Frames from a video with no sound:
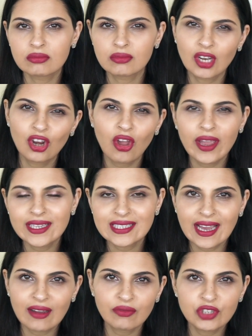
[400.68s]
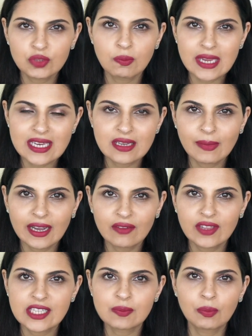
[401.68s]
light to average medium out of
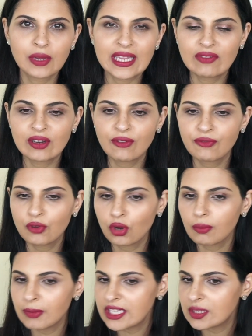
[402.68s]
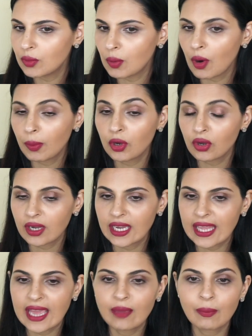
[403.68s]
this, but even a full-on medium you're probably not going to
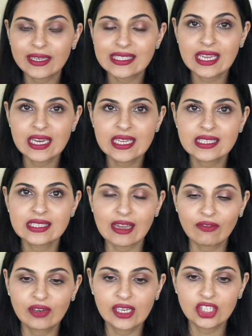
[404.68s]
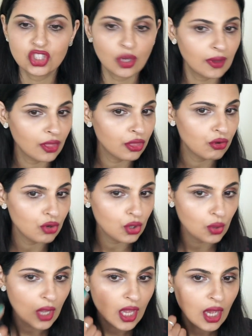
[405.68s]
get. My skin is definitely showing
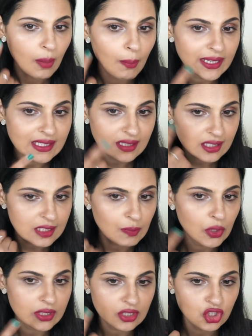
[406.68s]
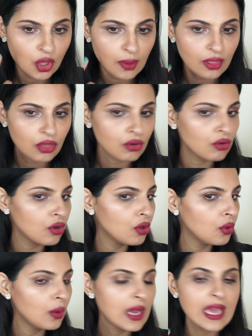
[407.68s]
through, my sunspots are showing
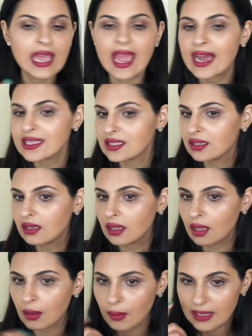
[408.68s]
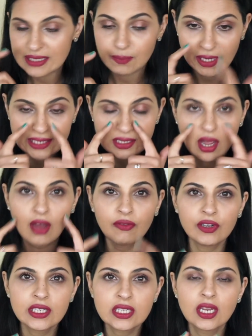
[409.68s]
through. It's
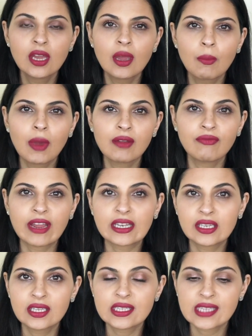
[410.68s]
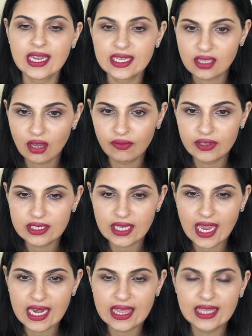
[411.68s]
covered my redness, and it's covered
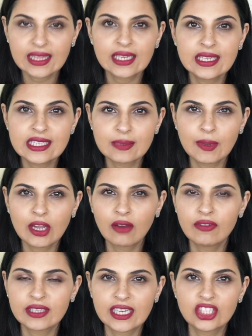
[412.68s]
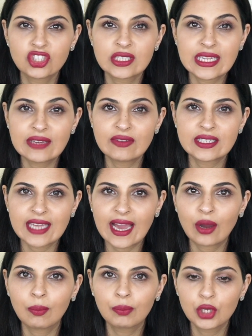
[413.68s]
anything that needs to be covered, and it's just evened it
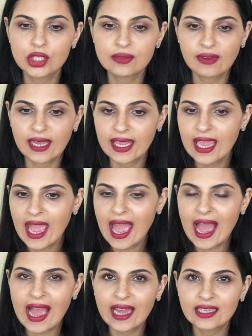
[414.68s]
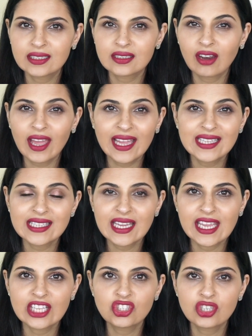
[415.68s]
out beautifully. And like I said,
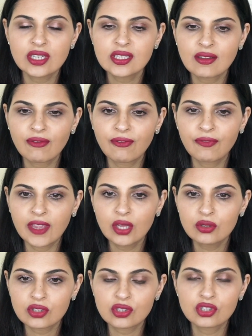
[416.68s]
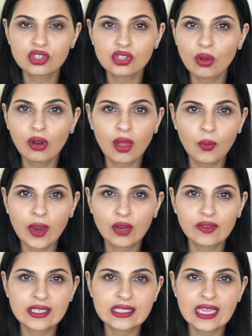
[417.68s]
it just feels so lightweight
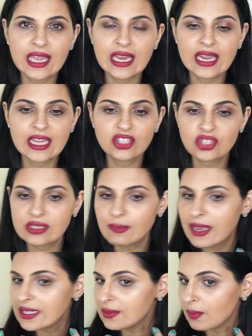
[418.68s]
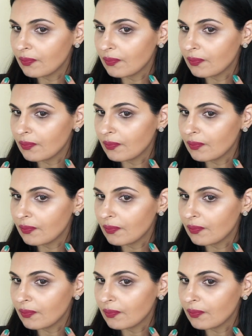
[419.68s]
on the skin. It just makes,